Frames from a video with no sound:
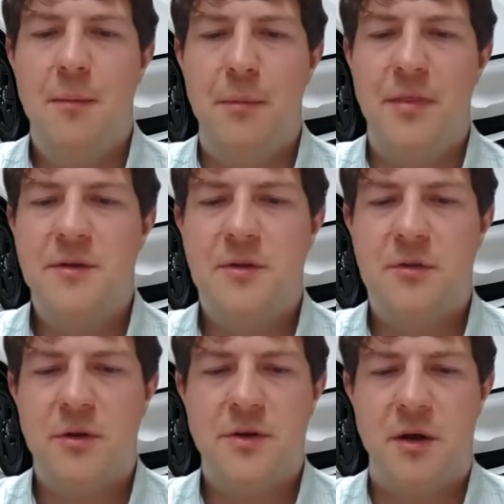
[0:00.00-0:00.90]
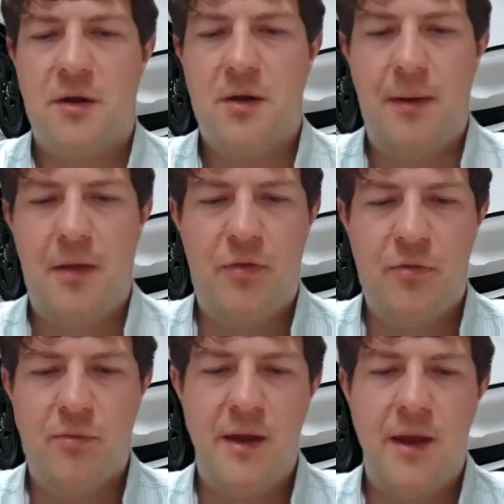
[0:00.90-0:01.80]
but this is going to talk about
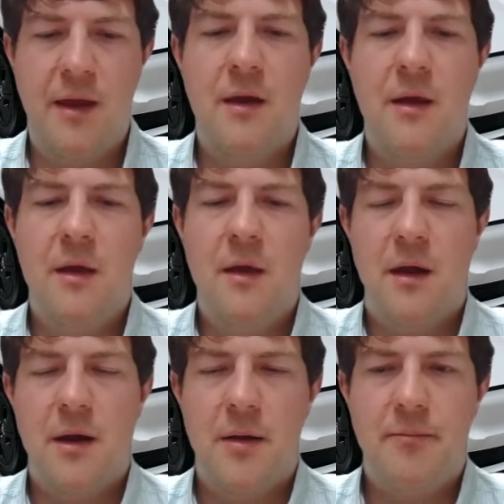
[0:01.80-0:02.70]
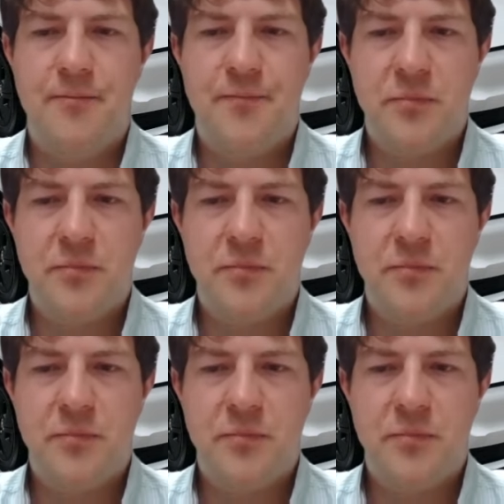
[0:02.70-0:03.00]
three um,